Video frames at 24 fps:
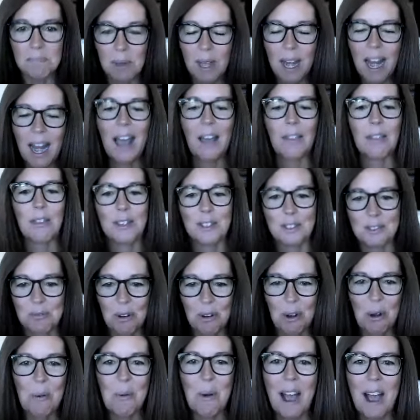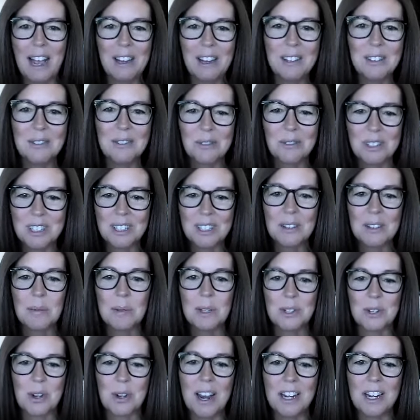been at this for a while, really
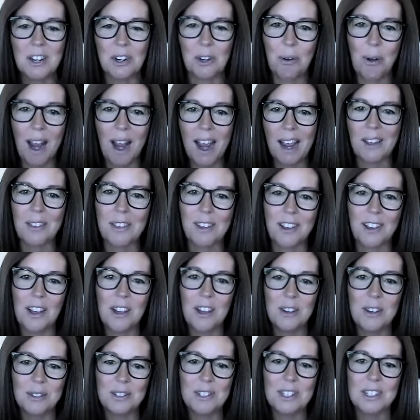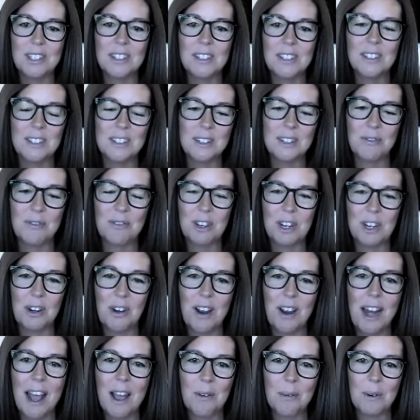been trying to crack the code to, to figure
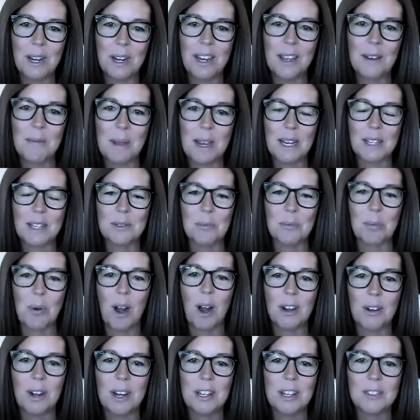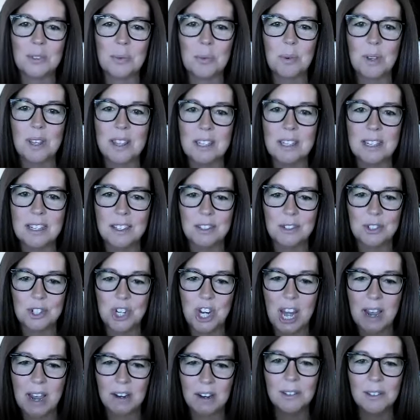out how we can make some progress with dealer
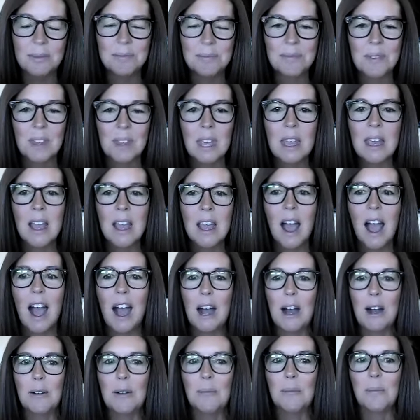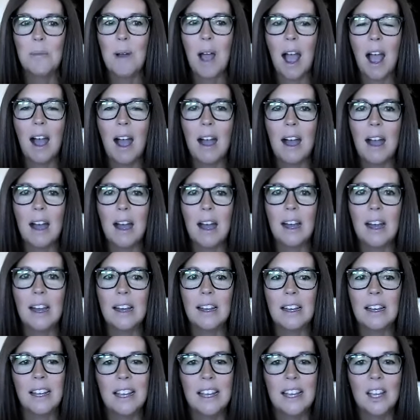channel. Um,
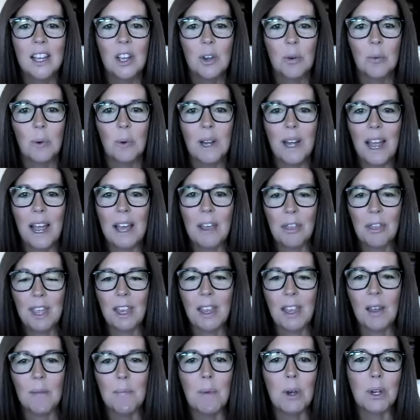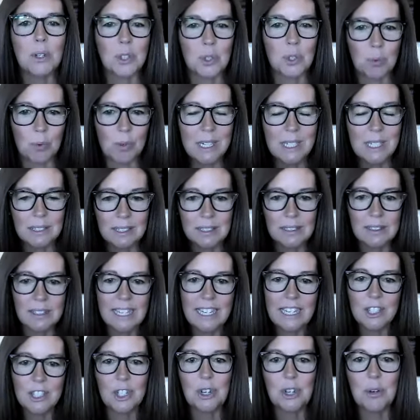uh, we, I think most
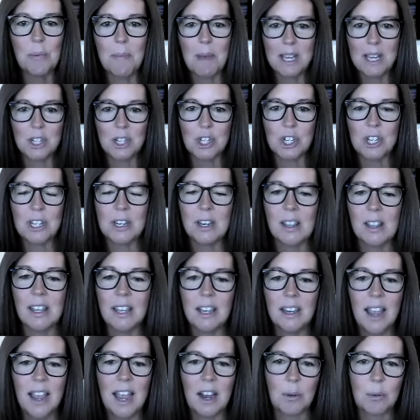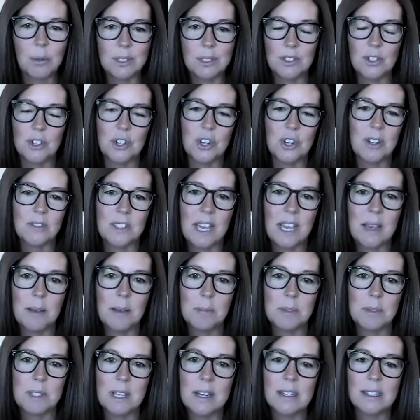recently, as you mentioned, the acquisition of
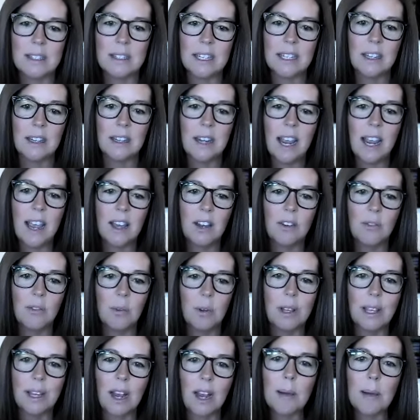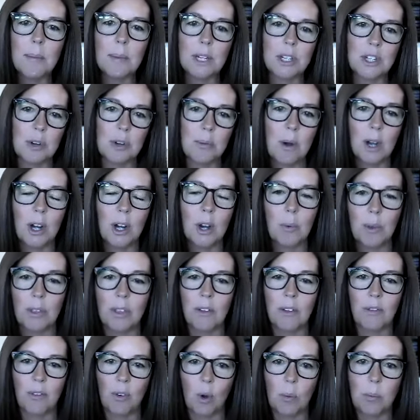Samsung and, and really coming to market with
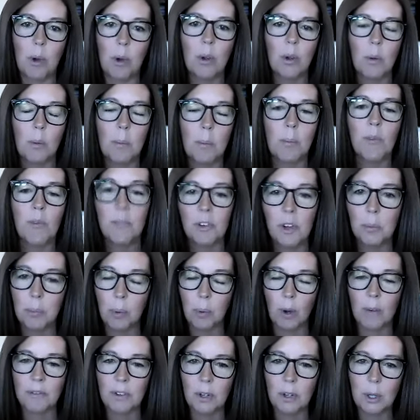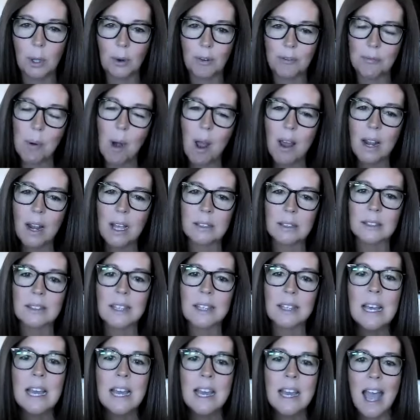a full, full portfolio of products
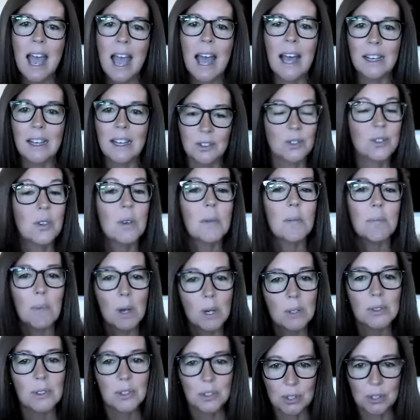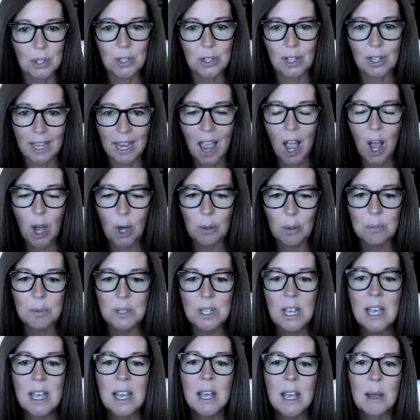has most certainly
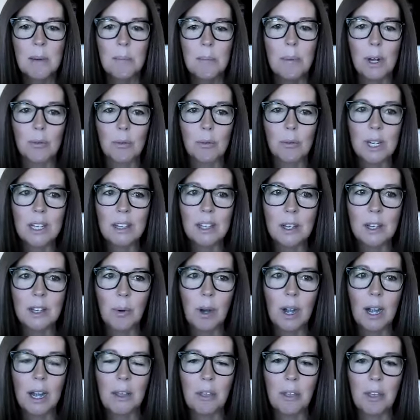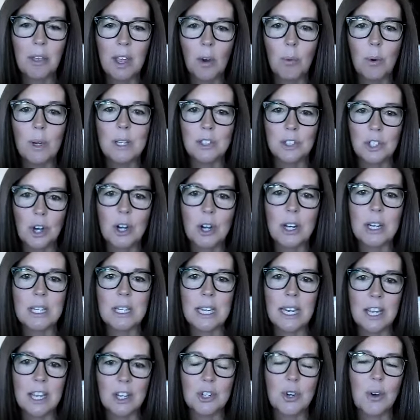helped. But really, where I think we started
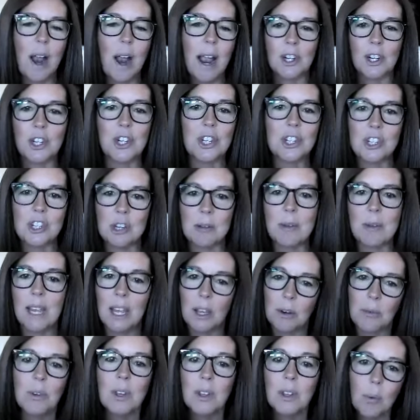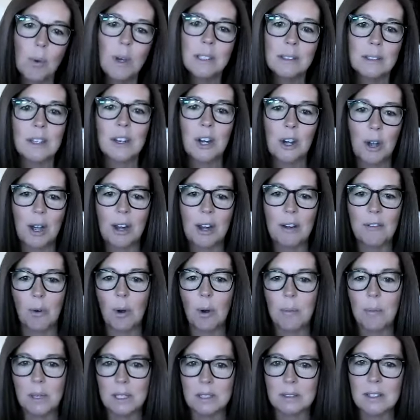to get traction to begin with was in our
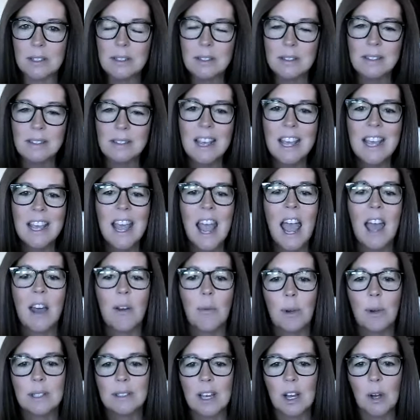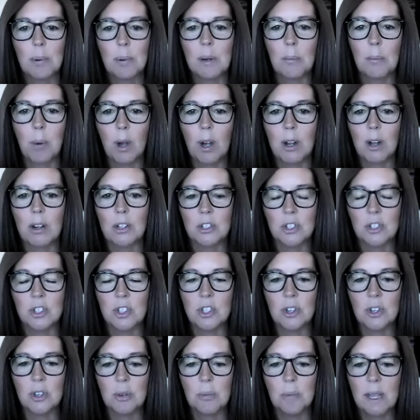A4 business and was helping partners
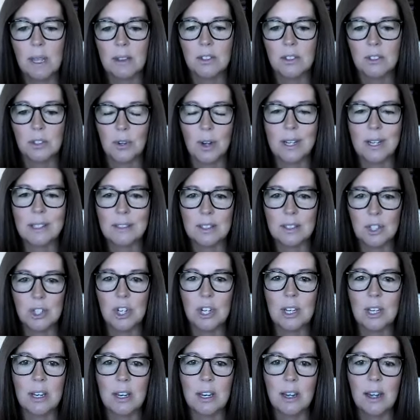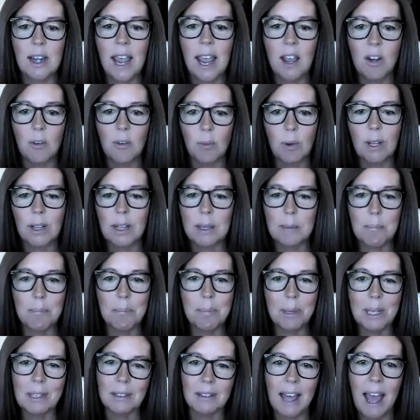to make this transition and, and really
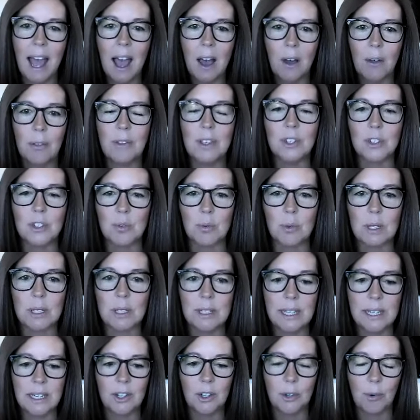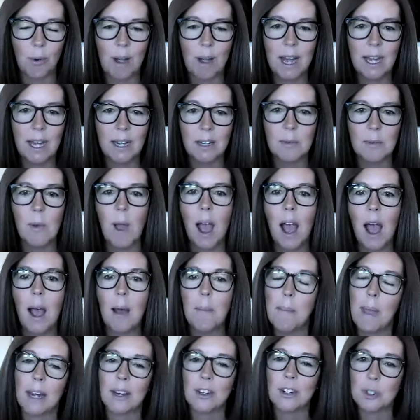build out these really great uh,
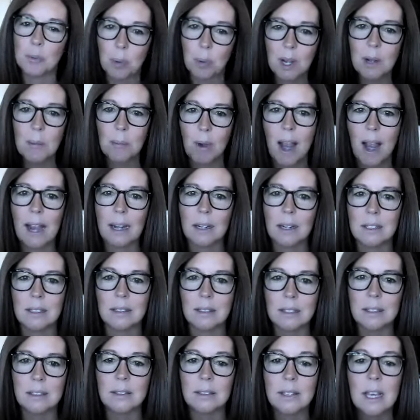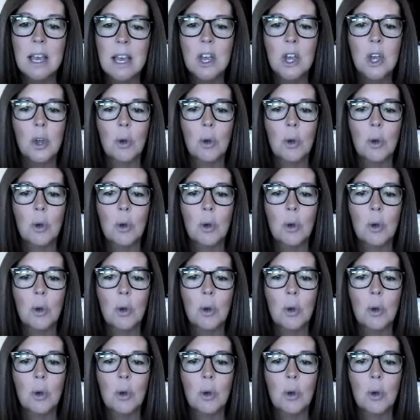managed print practices,